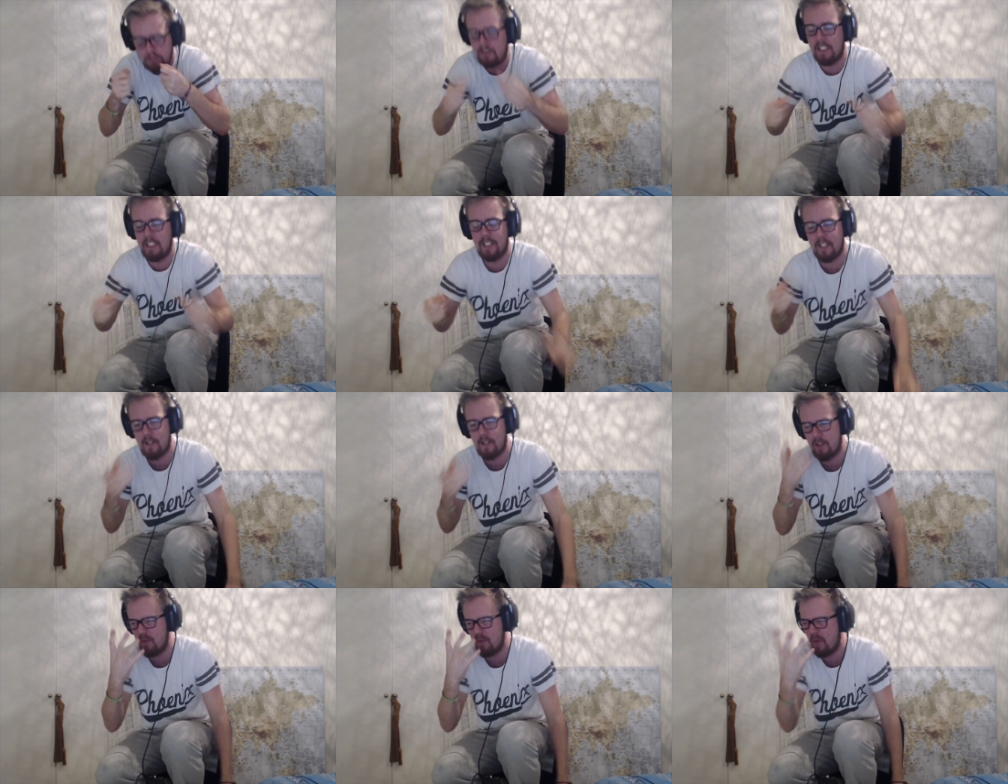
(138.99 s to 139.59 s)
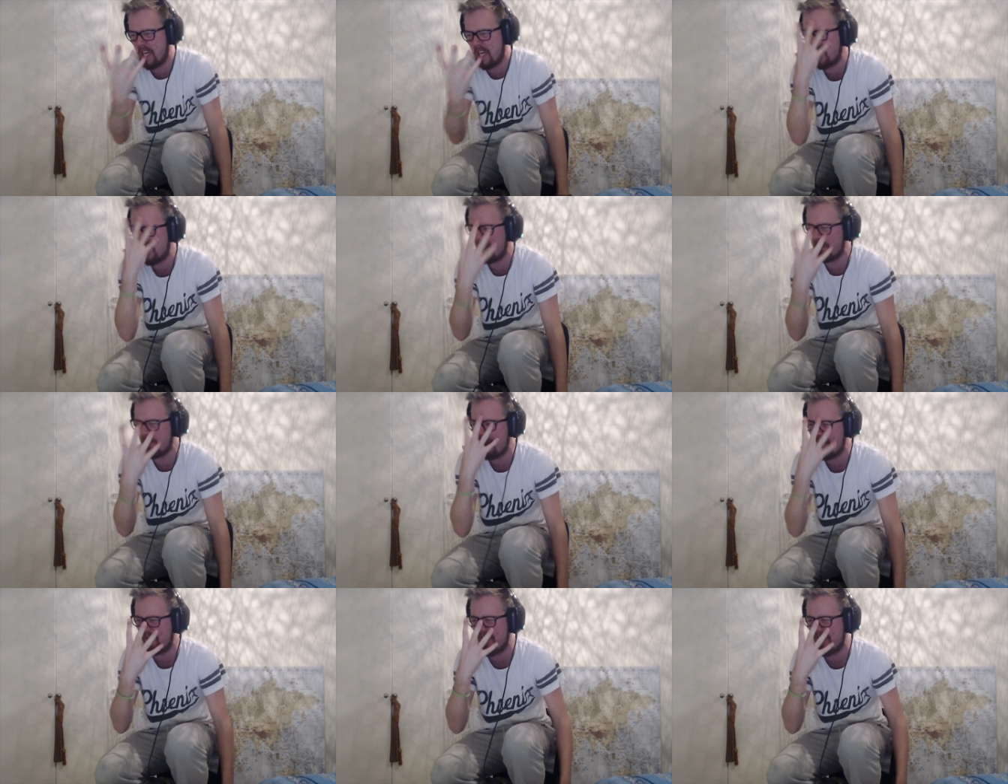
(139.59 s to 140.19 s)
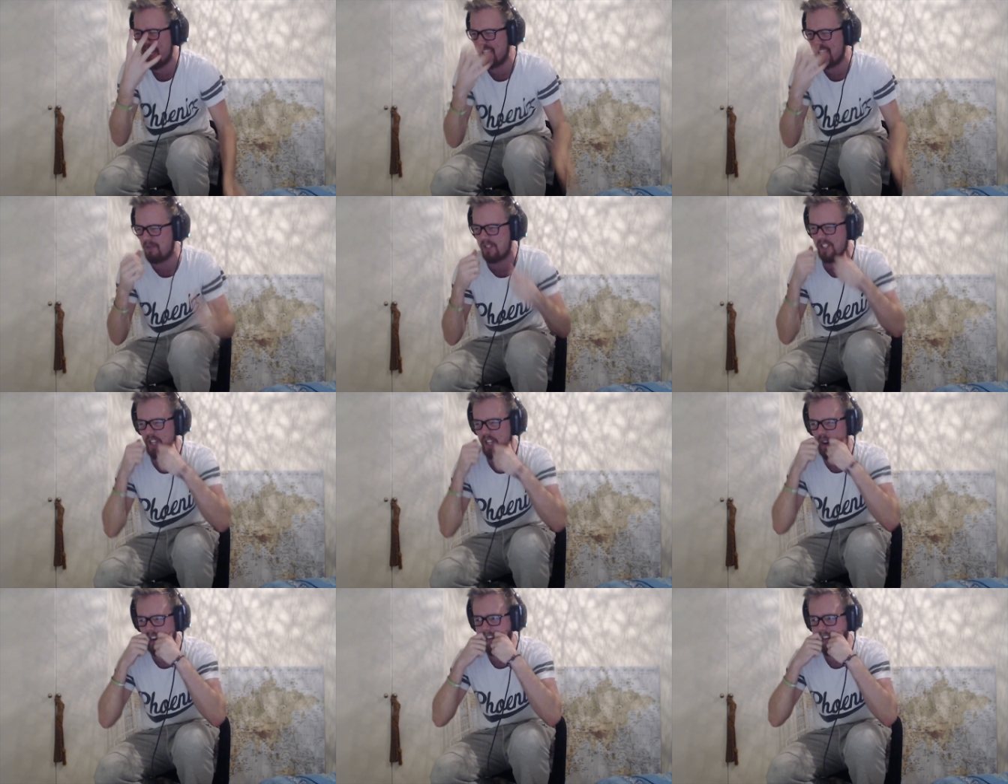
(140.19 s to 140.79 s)
And the wind in my face was
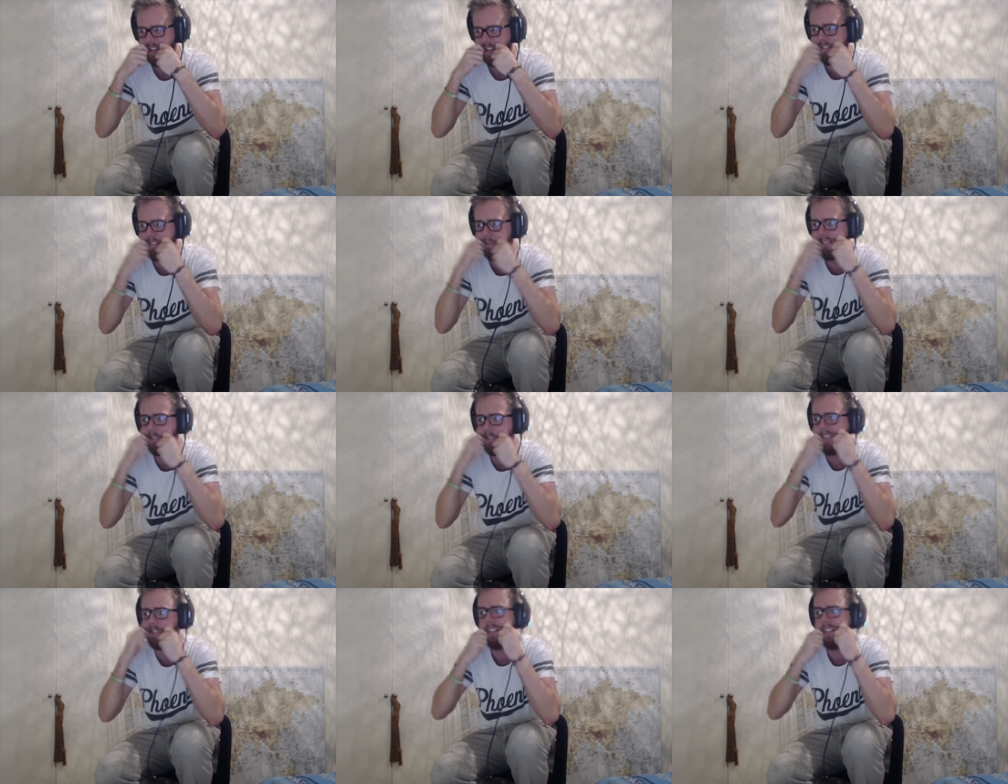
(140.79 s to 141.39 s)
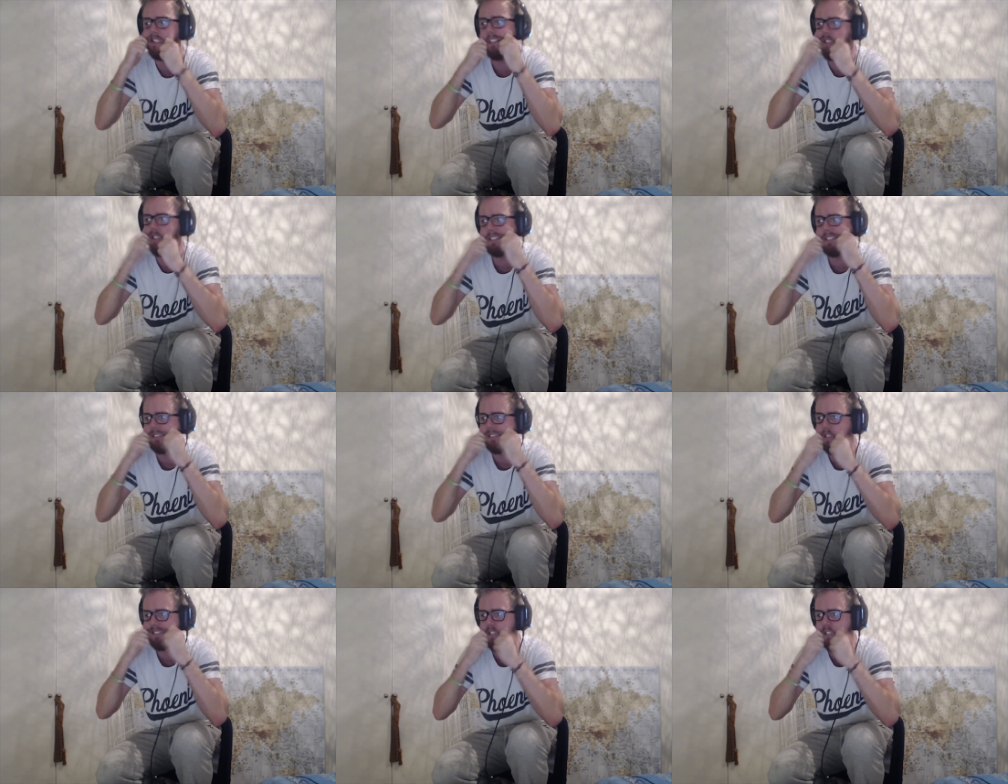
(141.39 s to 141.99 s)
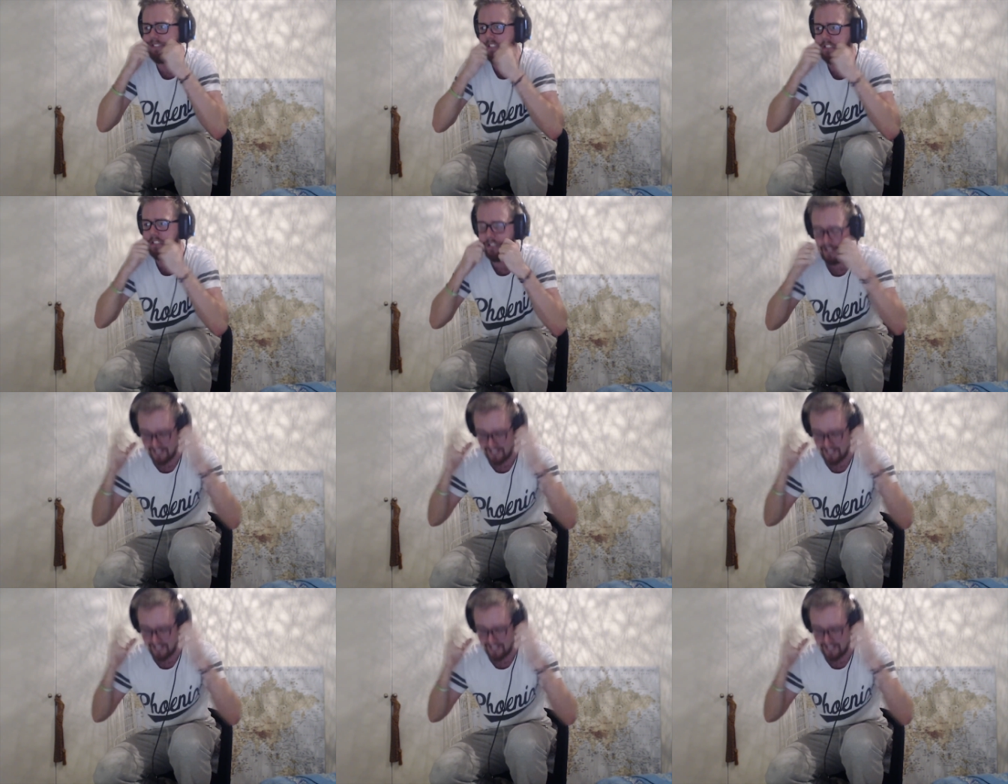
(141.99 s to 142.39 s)
so hard, I was going